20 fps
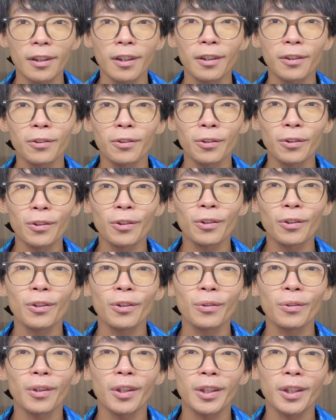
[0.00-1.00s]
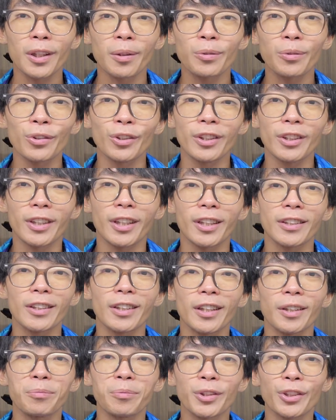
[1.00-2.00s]
Hello, welcome to
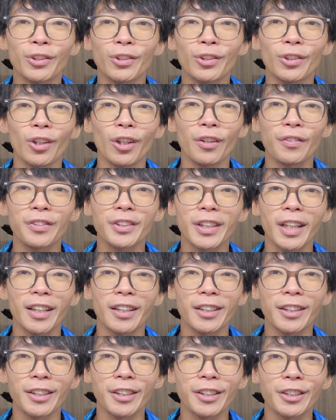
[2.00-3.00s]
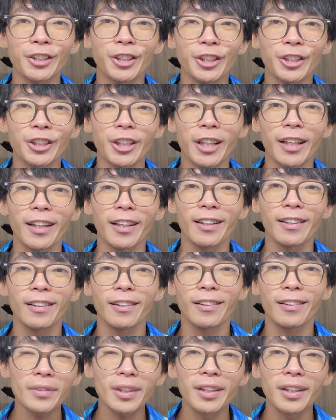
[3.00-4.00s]
another episode of Cycling Chit Chat.
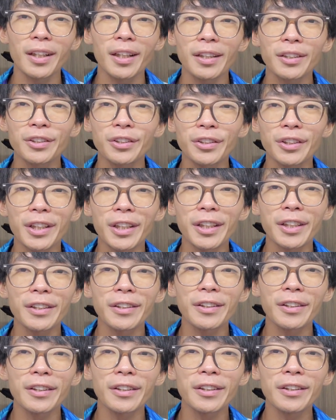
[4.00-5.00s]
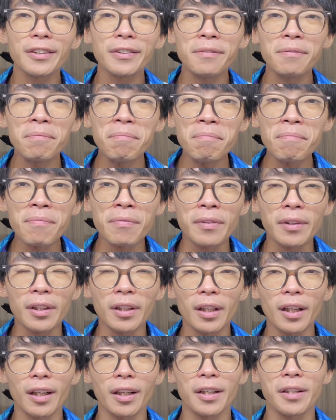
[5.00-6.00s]
As you can hear,
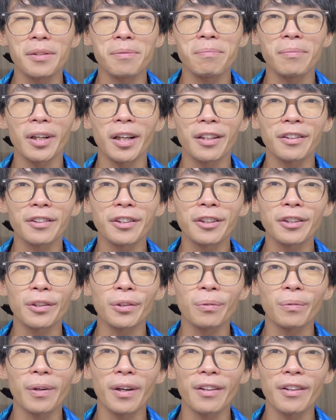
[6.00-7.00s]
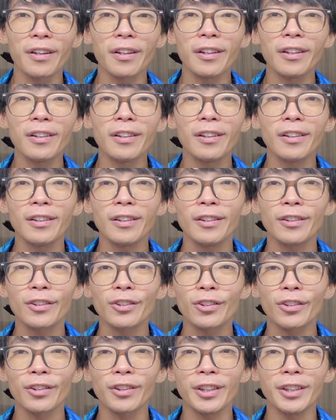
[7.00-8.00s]
I'm under the weather,
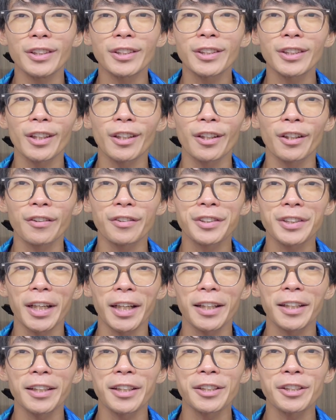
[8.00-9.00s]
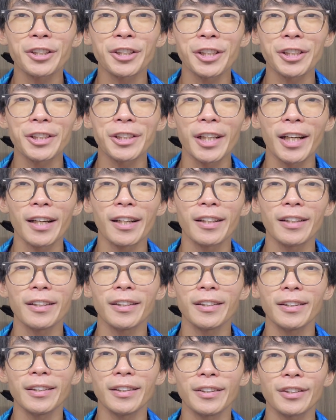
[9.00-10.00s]
so instead of cycling chit chat,
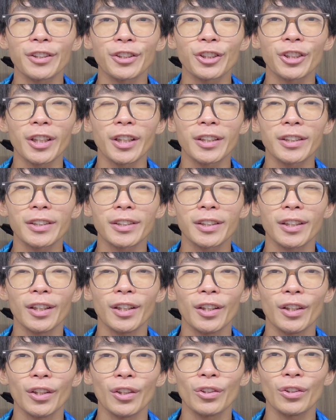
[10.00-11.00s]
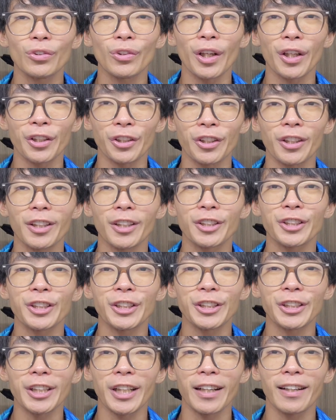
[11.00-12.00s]
it's just regular
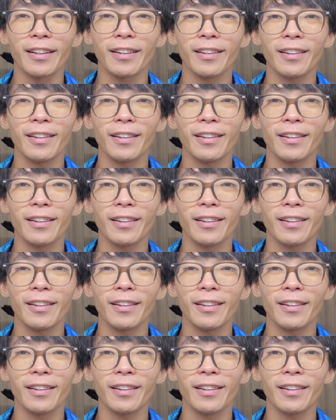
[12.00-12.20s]
chit chat.